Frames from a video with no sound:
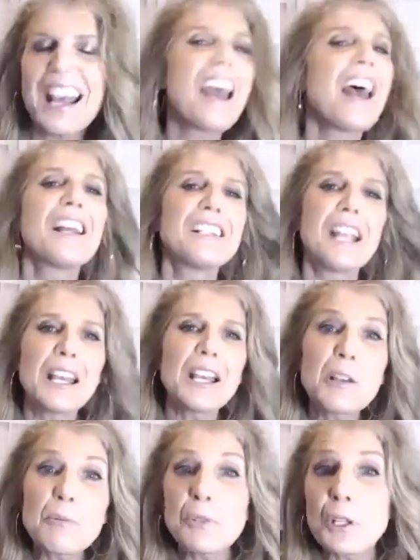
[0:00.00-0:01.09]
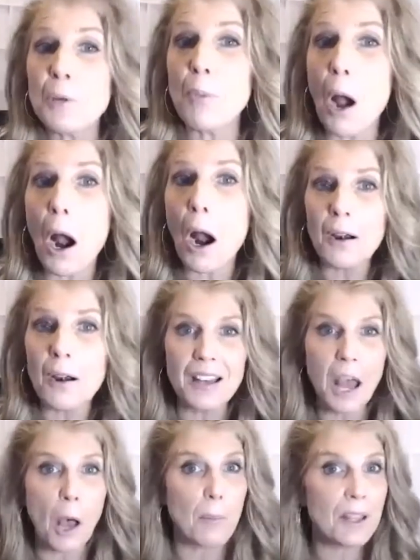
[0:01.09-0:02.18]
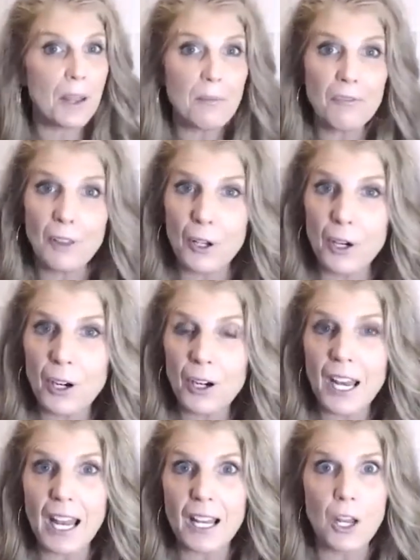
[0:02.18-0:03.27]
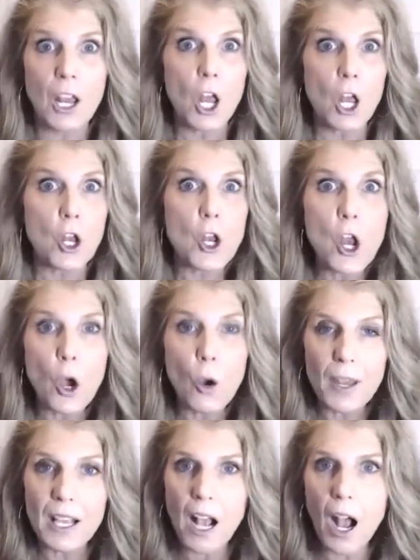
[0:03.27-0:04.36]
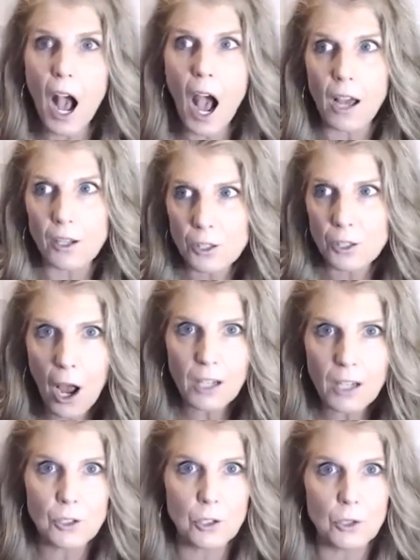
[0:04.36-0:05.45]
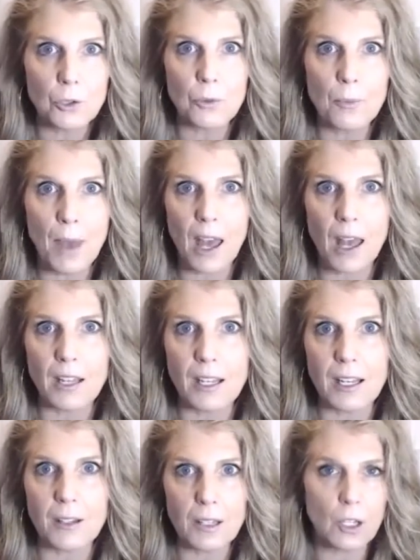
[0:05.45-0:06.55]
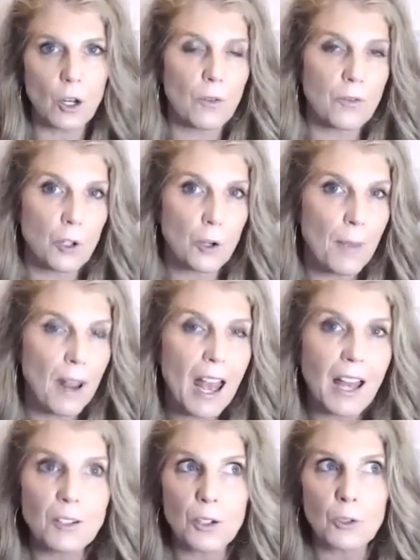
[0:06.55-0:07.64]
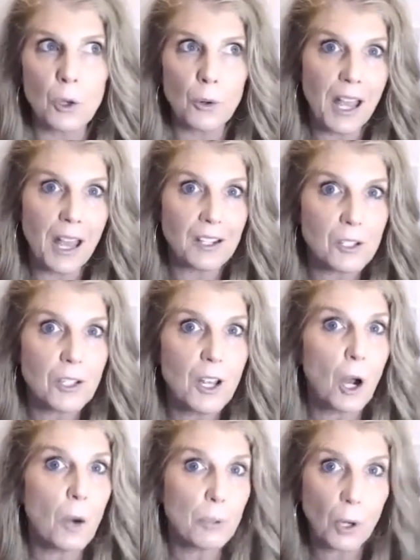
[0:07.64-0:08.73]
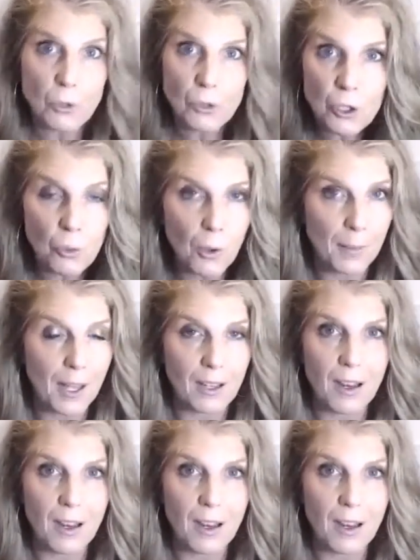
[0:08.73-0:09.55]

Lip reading: taking them to the bar and helping them flirt, and knowing how to talk to men, and if you're a man, knowing how to approach a woman.